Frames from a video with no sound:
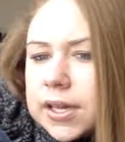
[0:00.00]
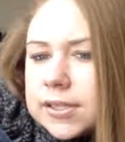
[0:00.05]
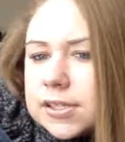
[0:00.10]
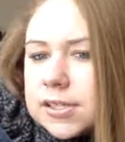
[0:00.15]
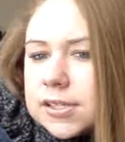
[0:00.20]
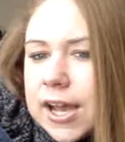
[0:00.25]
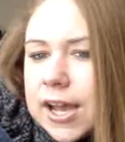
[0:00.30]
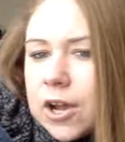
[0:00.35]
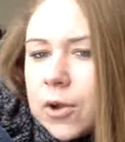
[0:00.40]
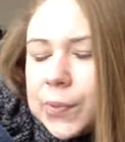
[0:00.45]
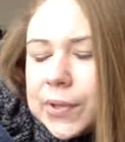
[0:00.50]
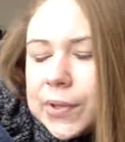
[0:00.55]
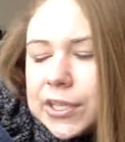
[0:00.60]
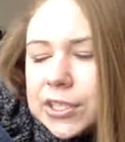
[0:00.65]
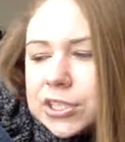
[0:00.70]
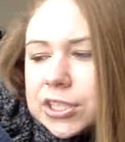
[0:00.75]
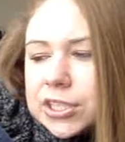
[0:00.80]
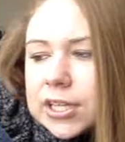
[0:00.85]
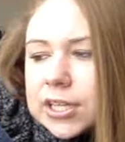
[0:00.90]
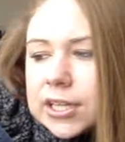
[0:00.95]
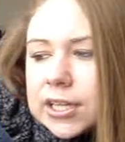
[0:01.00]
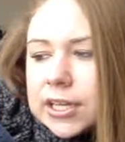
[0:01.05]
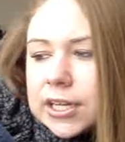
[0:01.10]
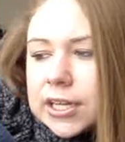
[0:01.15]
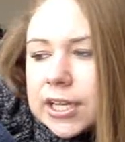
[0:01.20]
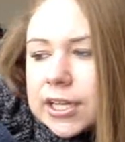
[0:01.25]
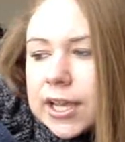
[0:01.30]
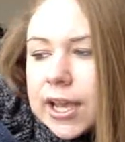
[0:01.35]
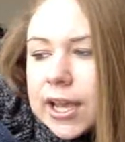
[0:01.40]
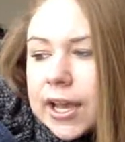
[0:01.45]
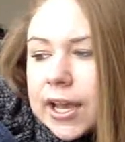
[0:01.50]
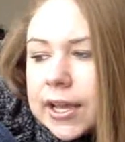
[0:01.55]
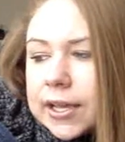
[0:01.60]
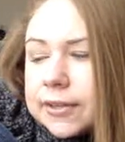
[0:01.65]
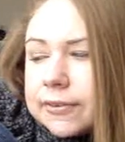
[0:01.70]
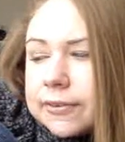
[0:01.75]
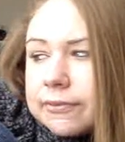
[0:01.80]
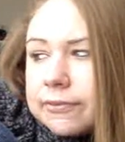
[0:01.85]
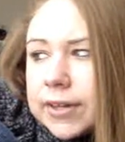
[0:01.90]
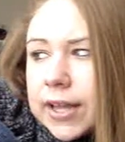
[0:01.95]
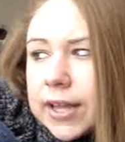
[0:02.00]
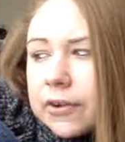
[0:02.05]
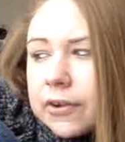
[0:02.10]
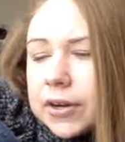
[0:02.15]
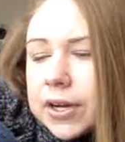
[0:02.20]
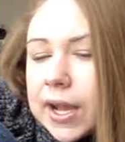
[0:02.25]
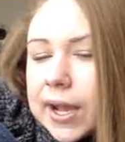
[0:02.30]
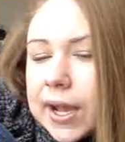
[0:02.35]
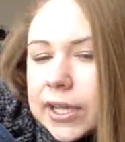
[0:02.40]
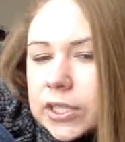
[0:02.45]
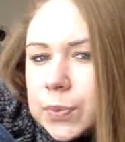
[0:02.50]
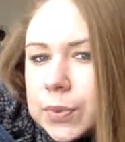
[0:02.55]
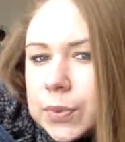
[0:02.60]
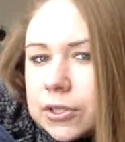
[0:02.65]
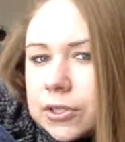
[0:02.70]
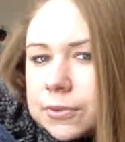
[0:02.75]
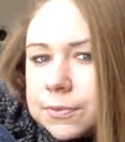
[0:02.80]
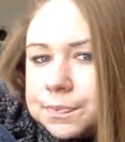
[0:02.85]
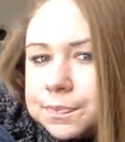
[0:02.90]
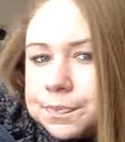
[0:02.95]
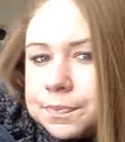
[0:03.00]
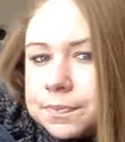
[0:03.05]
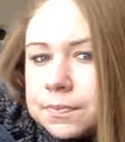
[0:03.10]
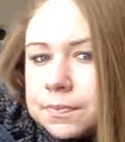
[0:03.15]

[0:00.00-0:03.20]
it's an outpatient clinic at Flower Hospital